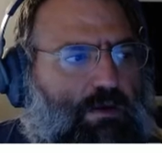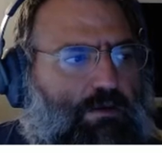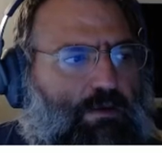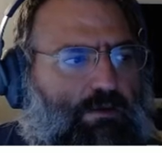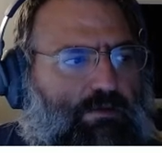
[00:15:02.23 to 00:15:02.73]

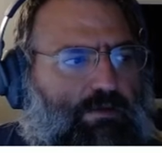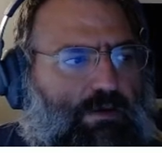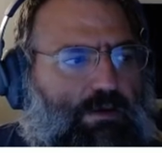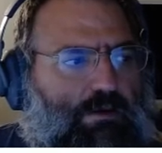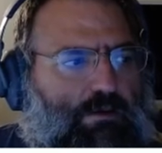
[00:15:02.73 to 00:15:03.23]
you can
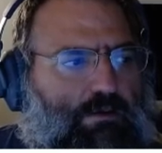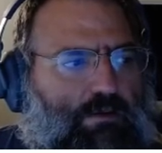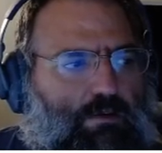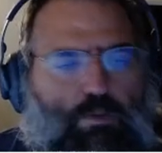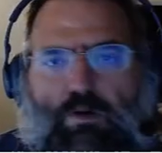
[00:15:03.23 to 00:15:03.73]
see the
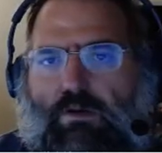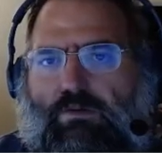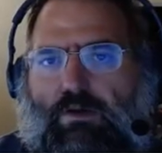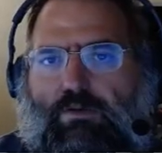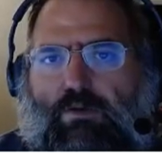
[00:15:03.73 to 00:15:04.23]

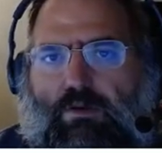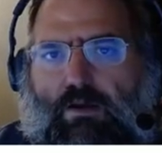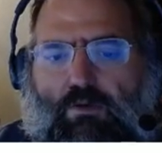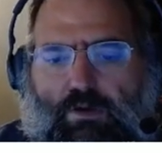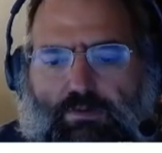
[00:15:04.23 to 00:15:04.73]
organization. It kind
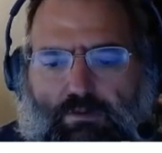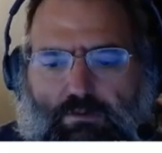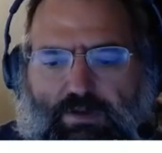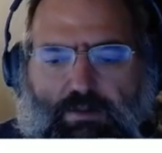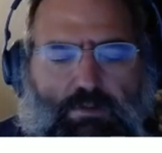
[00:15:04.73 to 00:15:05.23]
of creates a little
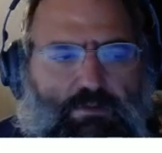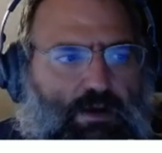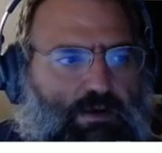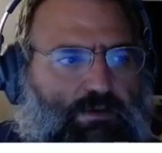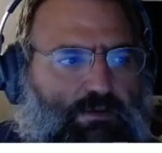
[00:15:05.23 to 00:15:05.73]
table of
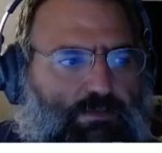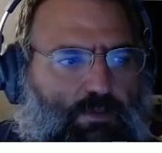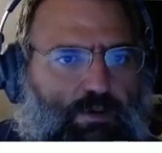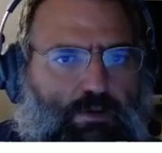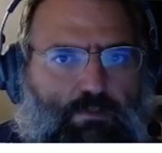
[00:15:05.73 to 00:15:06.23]
contents
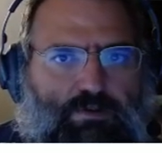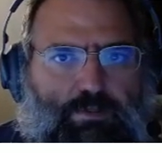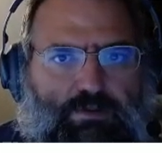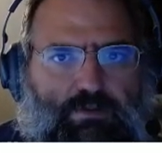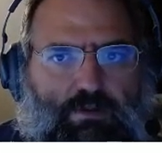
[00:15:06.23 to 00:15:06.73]
for you, which
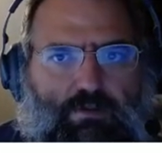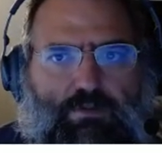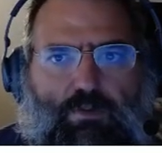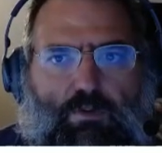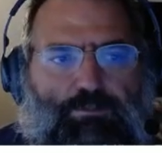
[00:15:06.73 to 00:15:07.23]
makes it
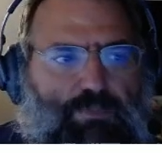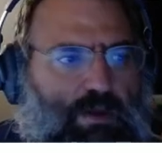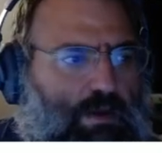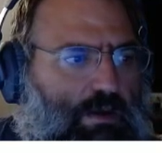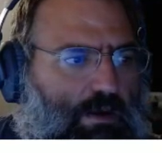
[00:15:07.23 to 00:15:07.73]
useful
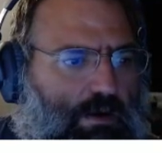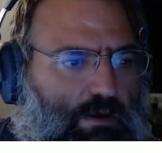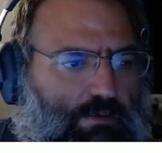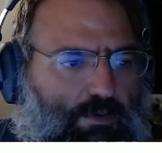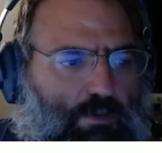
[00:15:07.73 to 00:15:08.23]

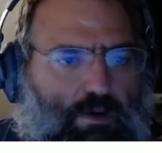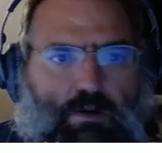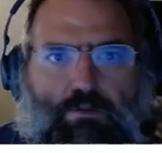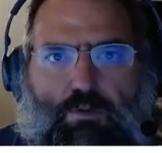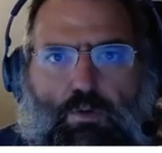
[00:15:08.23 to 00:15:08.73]
if you
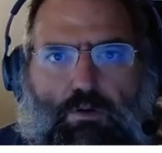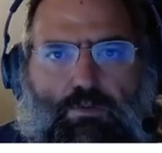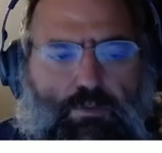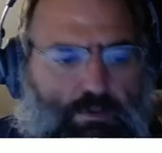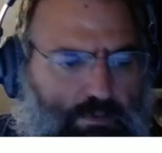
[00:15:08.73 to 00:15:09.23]
want to work
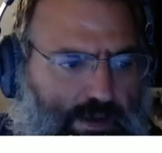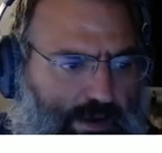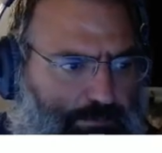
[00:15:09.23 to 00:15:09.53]
through that.